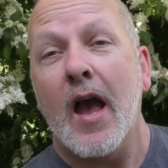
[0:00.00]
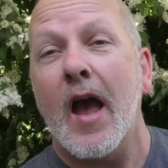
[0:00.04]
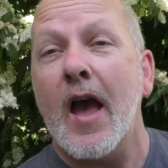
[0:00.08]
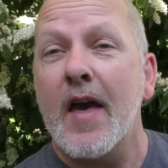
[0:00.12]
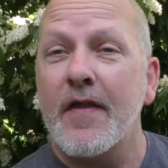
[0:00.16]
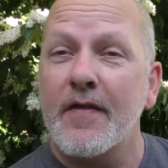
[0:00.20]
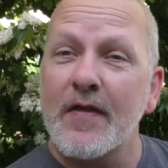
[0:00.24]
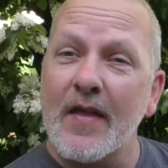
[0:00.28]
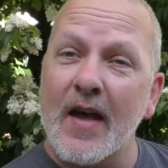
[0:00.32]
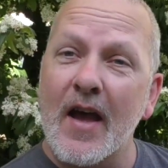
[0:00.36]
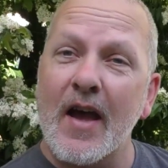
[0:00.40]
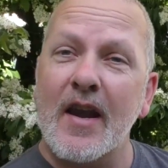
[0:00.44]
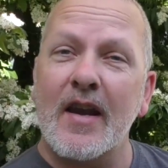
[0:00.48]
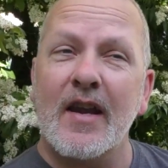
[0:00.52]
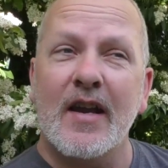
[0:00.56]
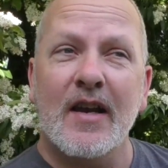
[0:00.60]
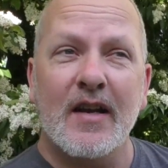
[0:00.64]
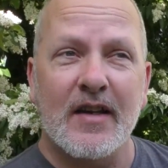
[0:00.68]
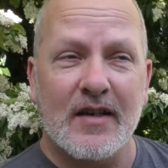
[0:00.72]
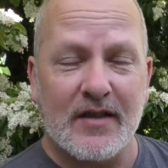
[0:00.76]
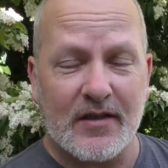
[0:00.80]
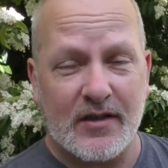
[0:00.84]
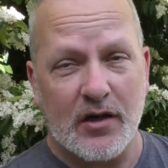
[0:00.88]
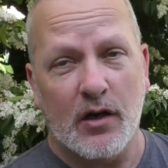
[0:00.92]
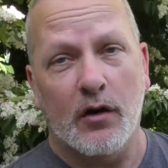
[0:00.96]
And that
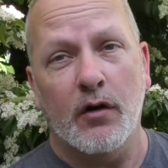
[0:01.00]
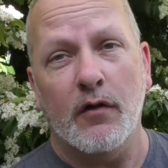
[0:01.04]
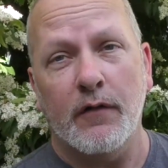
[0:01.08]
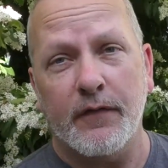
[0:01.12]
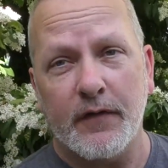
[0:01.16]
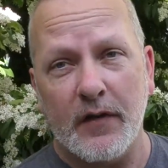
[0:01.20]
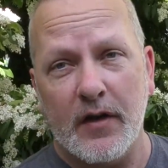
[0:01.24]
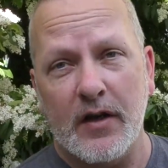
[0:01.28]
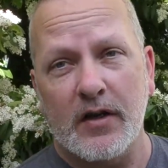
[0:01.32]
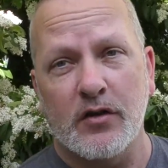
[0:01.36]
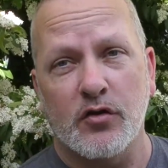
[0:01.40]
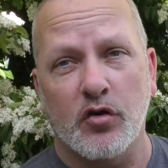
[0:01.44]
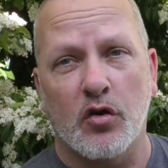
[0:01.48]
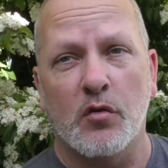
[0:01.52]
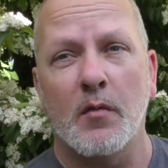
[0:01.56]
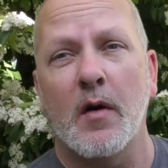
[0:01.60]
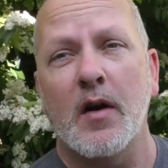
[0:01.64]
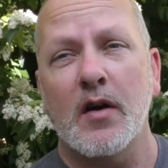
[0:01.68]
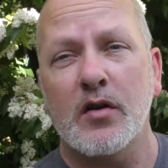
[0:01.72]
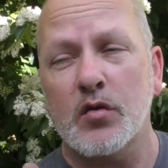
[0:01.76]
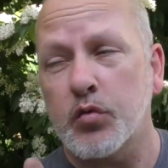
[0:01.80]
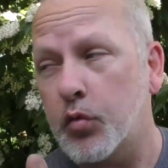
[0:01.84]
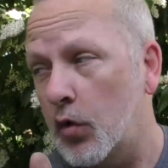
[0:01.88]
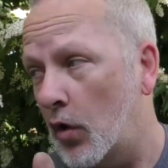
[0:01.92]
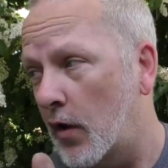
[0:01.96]
in itself is
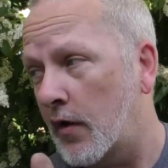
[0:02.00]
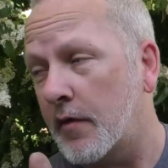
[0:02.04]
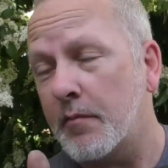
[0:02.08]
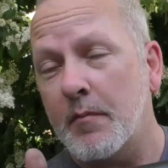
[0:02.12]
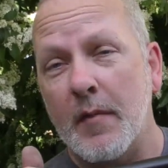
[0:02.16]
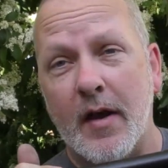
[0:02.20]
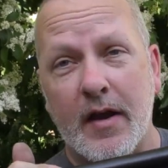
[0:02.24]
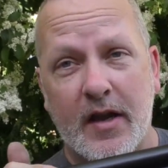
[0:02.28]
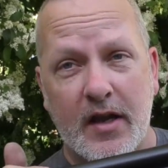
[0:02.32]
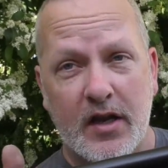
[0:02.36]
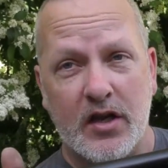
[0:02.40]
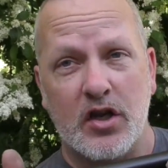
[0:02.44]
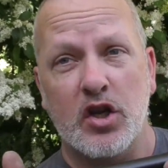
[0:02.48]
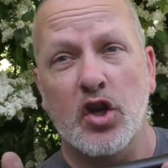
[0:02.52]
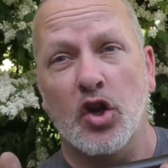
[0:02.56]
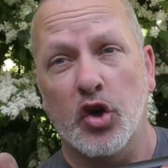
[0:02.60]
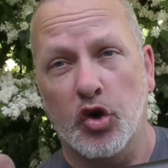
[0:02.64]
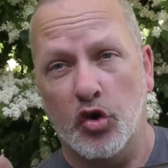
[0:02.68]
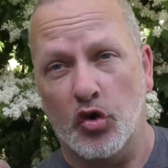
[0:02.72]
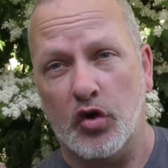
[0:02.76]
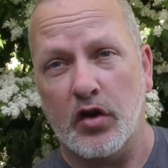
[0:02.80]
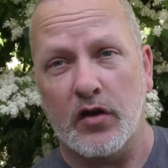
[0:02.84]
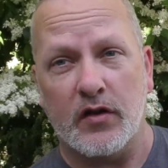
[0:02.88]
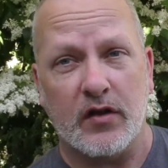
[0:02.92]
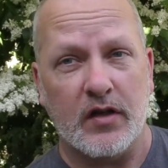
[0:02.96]
almost worth making you
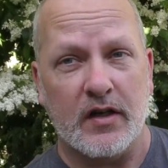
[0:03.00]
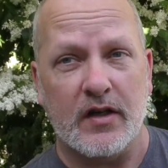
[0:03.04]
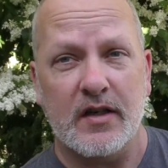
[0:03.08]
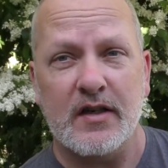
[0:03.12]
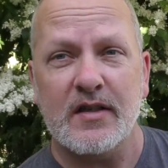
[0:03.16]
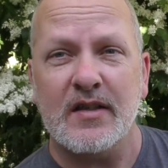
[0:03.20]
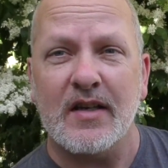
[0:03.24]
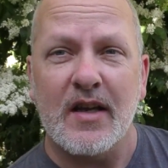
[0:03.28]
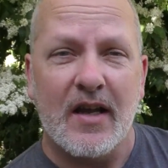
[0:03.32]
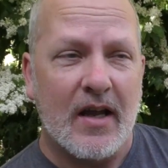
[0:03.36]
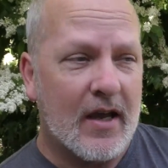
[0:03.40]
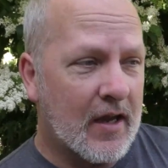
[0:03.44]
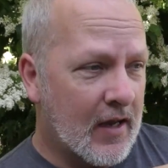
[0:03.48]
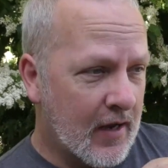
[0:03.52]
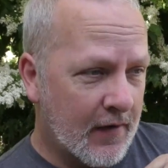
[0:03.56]
look at these.